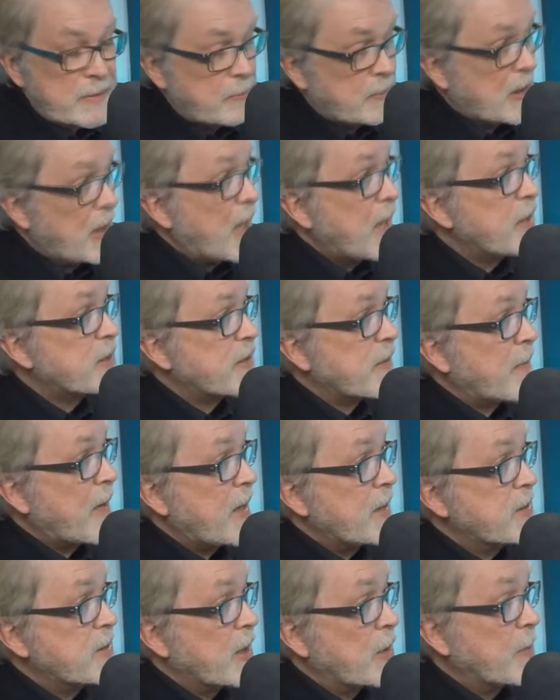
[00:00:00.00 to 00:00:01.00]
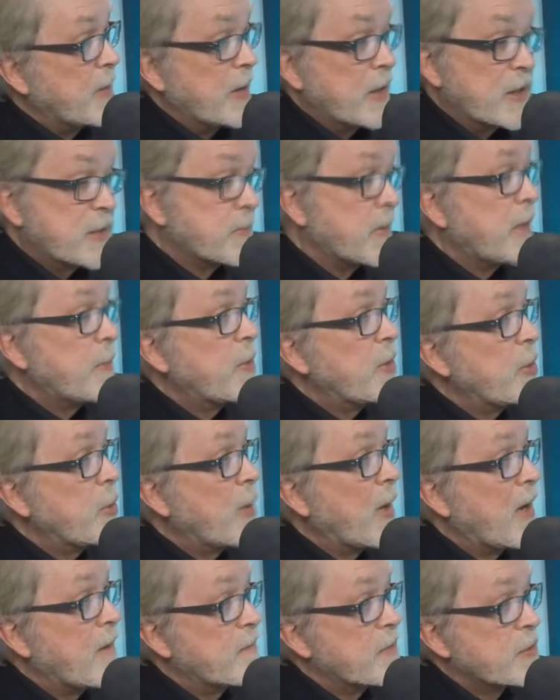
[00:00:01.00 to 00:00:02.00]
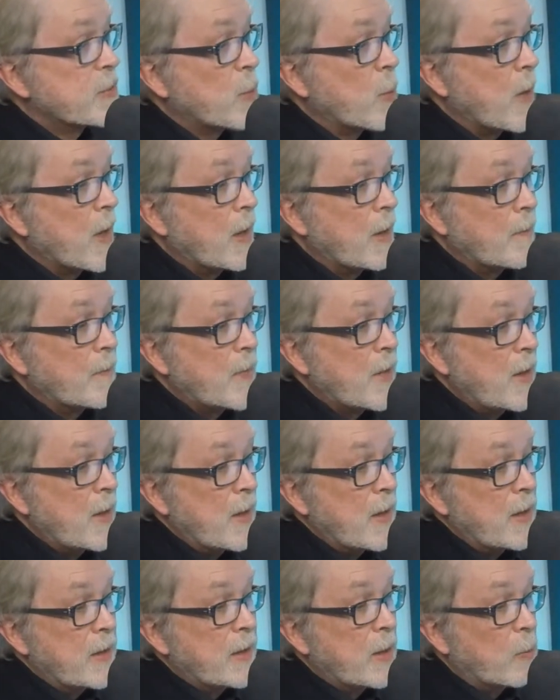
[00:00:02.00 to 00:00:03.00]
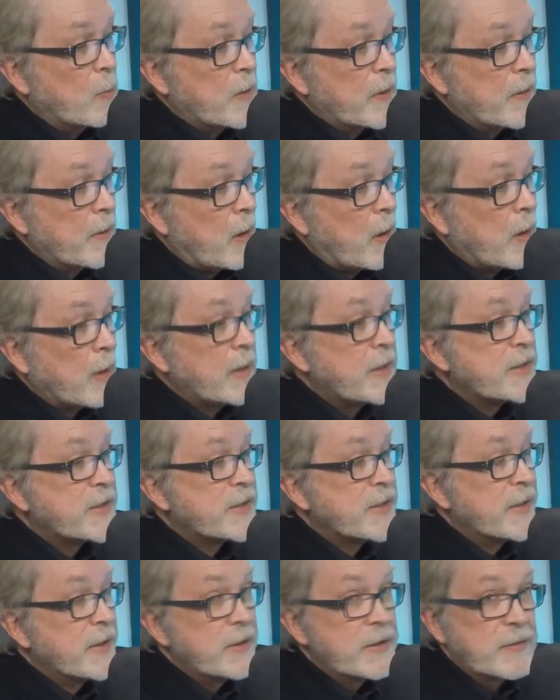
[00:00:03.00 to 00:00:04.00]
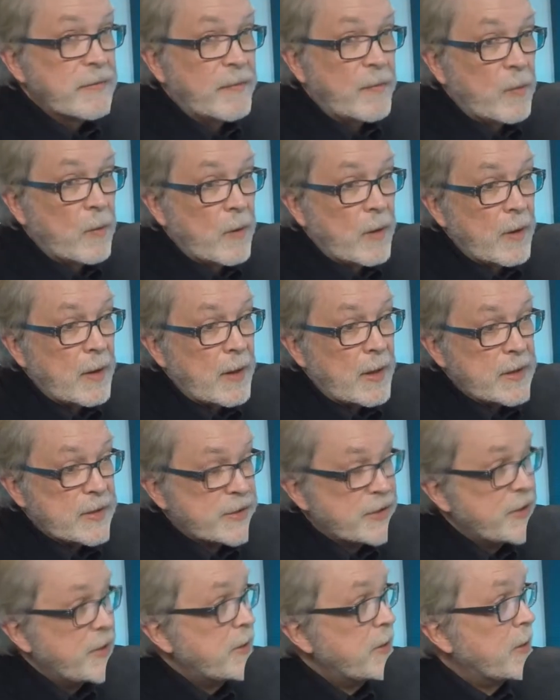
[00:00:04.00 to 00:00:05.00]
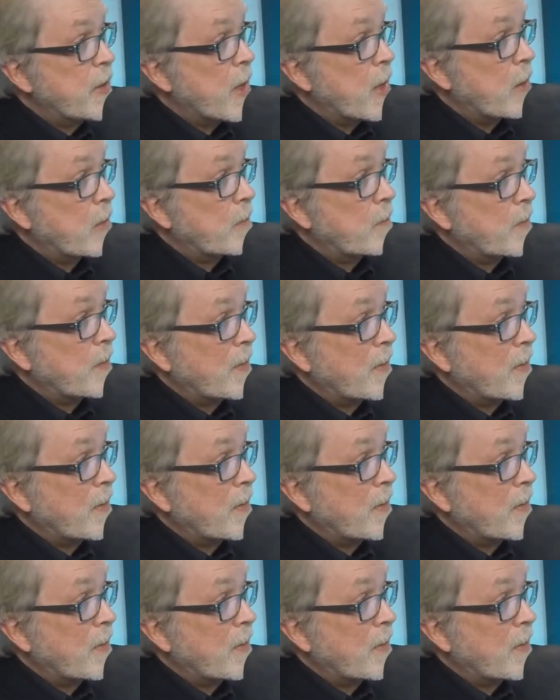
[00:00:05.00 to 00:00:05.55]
clients of mine tell me this, maybe you have as well, that one of the hardest things for a CEO